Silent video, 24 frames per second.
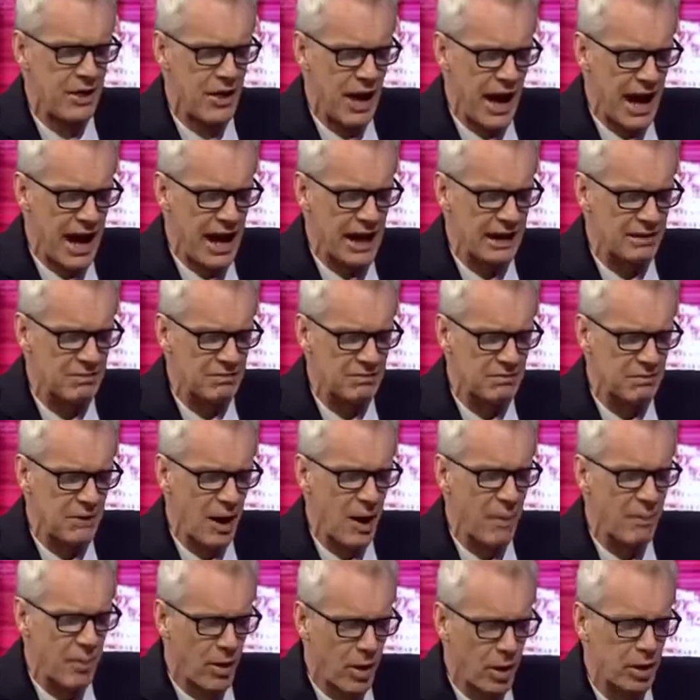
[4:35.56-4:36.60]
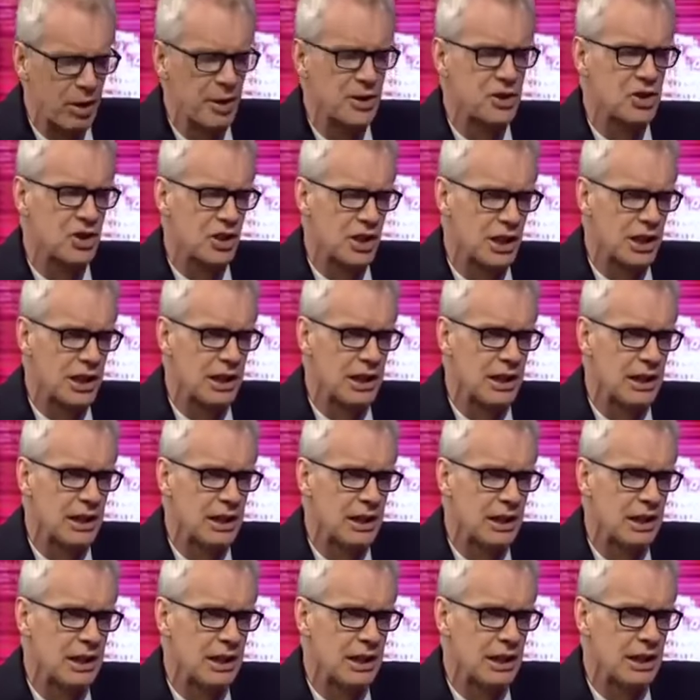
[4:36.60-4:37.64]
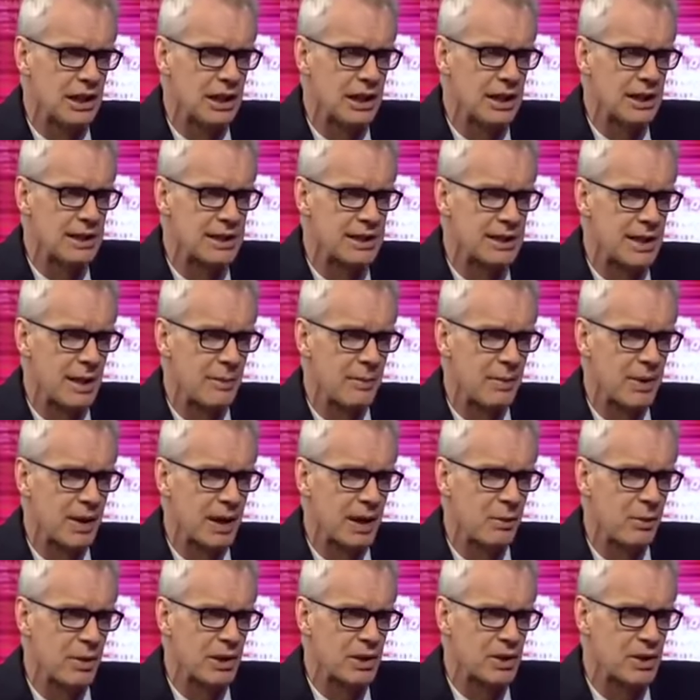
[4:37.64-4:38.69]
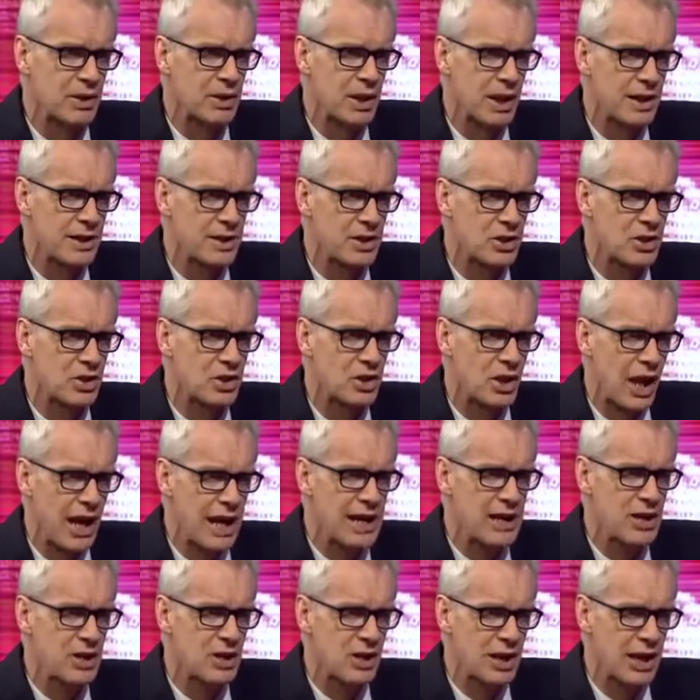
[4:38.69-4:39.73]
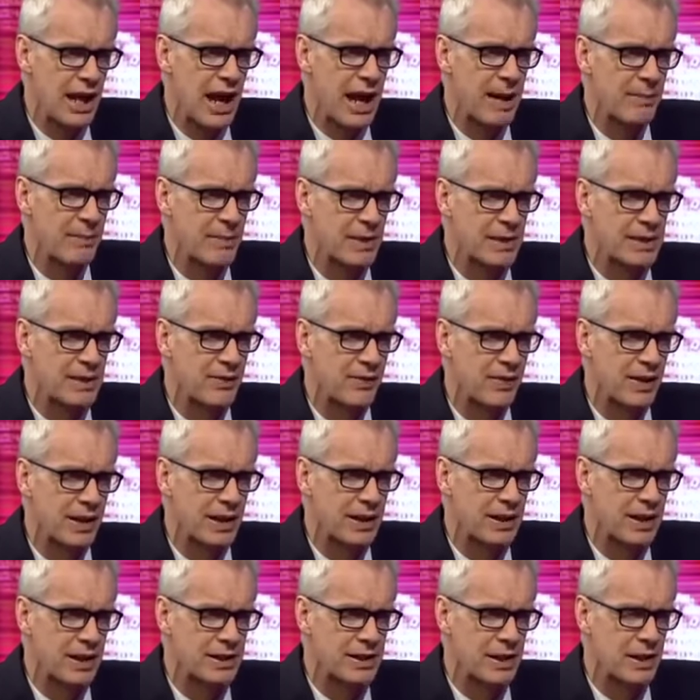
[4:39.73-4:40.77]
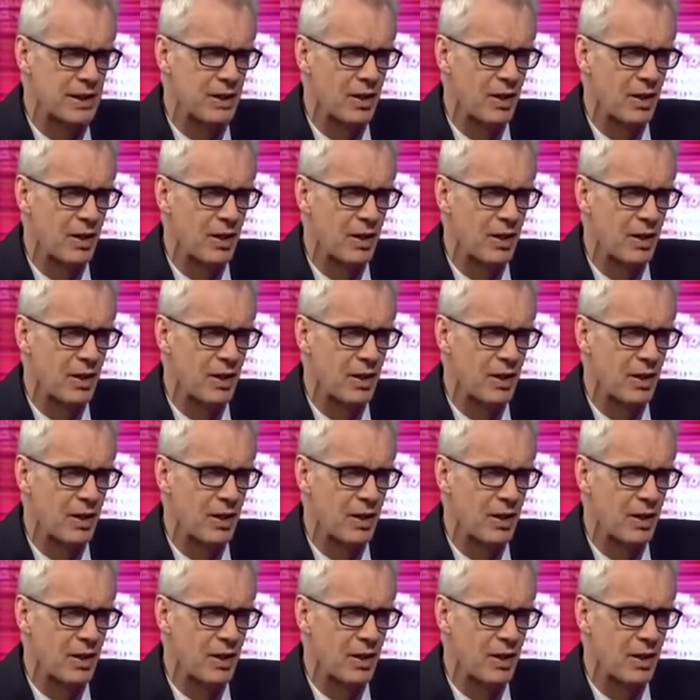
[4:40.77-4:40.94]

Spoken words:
That apology is something which does change the atmosphere, does